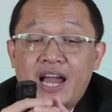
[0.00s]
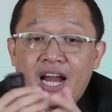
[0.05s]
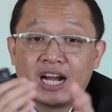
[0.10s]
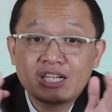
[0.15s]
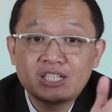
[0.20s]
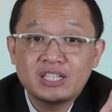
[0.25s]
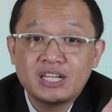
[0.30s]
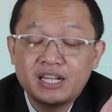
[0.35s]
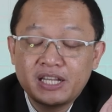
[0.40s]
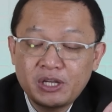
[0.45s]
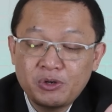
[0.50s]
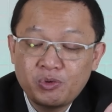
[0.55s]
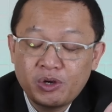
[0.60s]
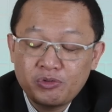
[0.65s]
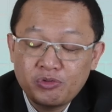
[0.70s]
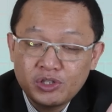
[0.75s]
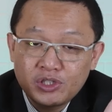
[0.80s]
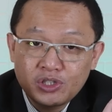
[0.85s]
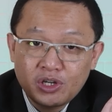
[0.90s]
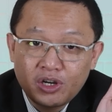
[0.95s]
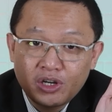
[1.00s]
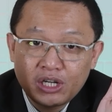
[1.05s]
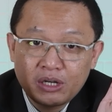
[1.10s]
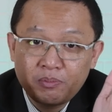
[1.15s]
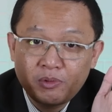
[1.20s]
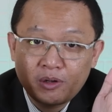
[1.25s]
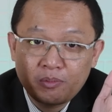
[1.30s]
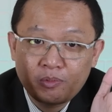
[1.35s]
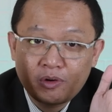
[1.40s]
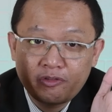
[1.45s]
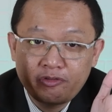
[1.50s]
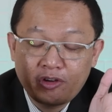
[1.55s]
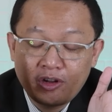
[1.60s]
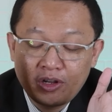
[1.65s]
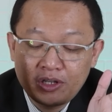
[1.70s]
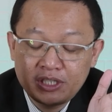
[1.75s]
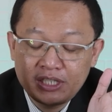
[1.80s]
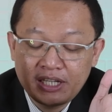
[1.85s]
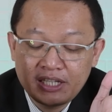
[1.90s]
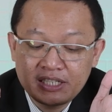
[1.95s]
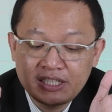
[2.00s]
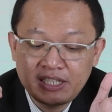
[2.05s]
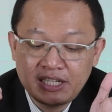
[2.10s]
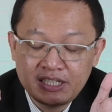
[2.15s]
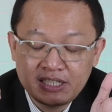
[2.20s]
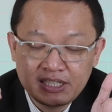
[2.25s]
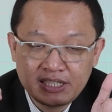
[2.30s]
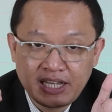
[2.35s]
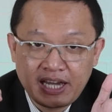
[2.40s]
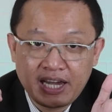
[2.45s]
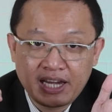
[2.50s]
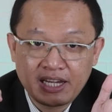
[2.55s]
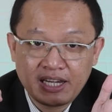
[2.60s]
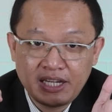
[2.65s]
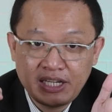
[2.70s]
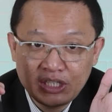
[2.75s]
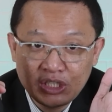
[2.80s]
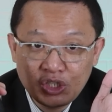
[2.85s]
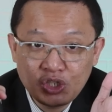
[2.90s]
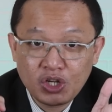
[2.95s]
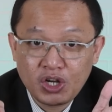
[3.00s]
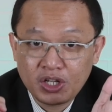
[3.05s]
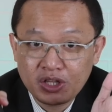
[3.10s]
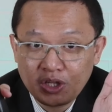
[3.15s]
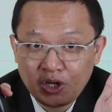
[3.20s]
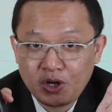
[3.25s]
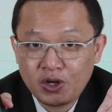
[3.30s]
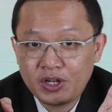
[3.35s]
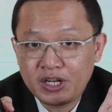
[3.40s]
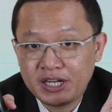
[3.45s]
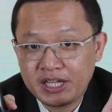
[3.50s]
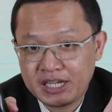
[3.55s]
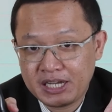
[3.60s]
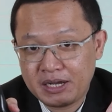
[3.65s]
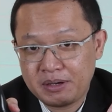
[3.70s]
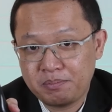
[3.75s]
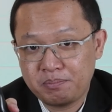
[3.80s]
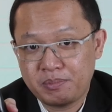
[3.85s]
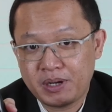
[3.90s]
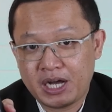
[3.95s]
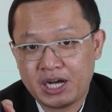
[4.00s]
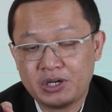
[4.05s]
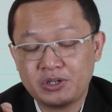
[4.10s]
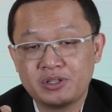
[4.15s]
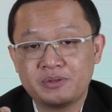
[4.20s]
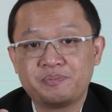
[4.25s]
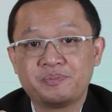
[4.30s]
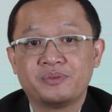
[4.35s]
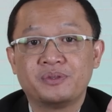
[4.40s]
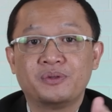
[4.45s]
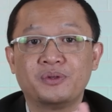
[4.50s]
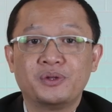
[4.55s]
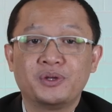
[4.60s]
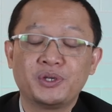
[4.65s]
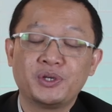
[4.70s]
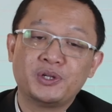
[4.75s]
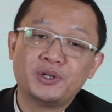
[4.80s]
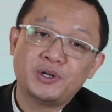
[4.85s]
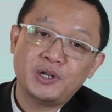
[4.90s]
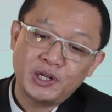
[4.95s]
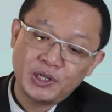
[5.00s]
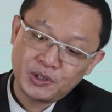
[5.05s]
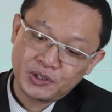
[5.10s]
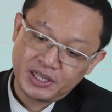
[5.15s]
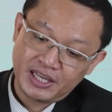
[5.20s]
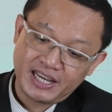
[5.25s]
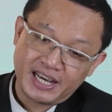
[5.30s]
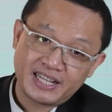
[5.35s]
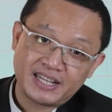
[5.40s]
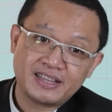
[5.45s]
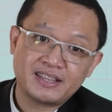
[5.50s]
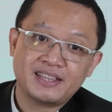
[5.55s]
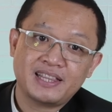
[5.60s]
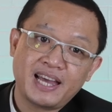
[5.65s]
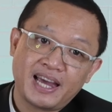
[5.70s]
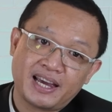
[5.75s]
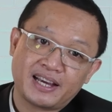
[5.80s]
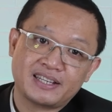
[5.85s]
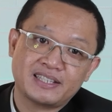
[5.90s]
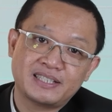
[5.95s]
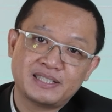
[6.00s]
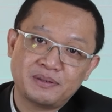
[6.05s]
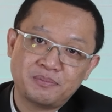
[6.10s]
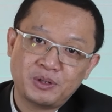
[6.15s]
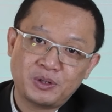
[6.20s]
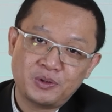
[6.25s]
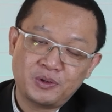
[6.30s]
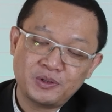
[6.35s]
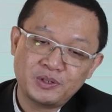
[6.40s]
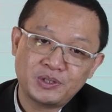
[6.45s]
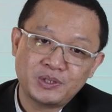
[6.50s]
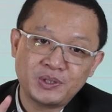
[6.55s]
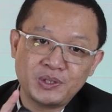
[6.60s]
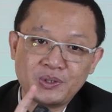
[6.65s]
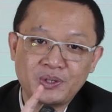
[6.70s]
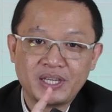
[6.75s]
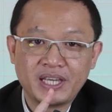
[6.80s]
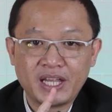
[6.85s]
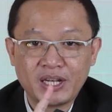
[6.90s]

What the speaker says: Actually, when we talk about morphology and syntax, it's not only about, looking at a text, but also you